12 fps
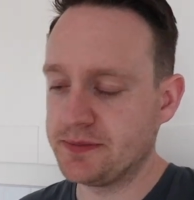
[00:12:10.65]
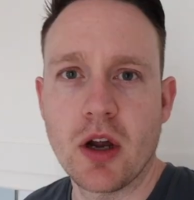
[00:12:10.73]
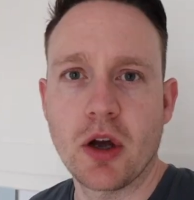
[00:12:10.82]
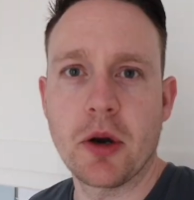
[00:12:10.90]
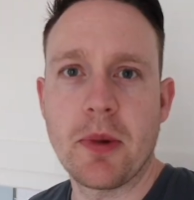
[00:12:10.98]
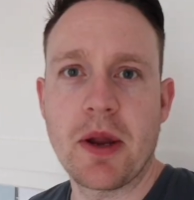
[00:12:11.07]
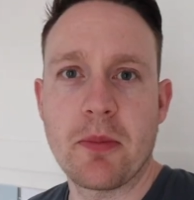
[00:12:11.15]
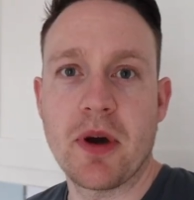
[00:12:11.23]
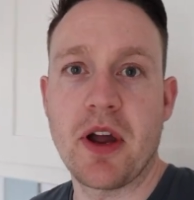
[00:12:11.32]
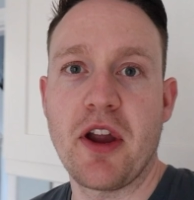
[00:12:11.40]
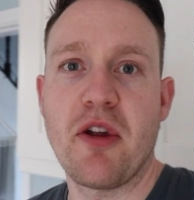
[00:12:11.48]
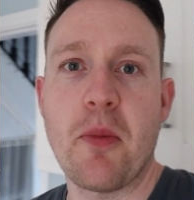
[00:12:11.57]
I'm gonna make
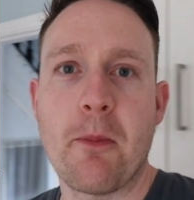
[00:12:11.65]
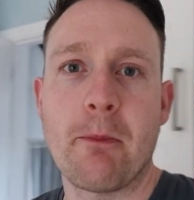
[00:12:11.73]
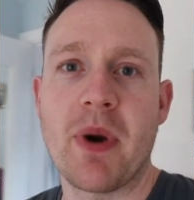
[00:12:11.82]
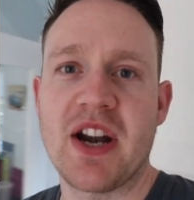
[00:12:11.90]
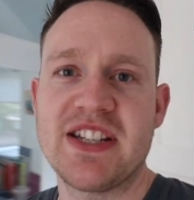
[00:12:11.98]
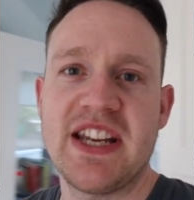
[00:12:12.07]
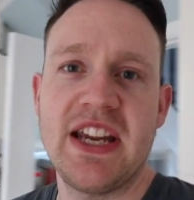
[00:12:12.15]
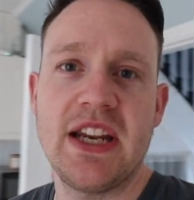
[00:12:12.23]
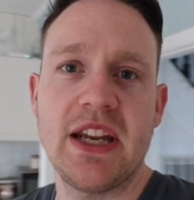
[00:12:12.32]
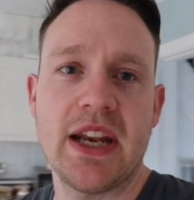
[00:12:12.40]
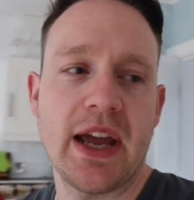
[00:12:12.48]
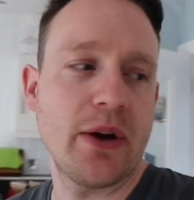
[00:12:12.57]
my
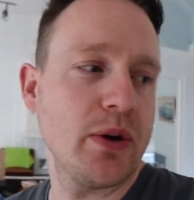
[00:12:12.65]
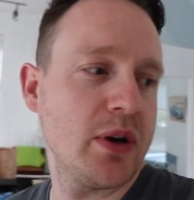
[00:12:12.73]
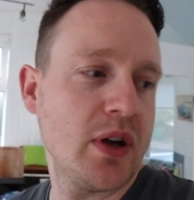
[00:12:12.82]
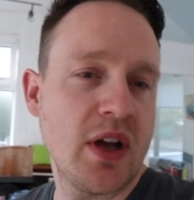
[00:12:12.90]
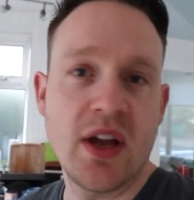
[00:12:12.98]
martini now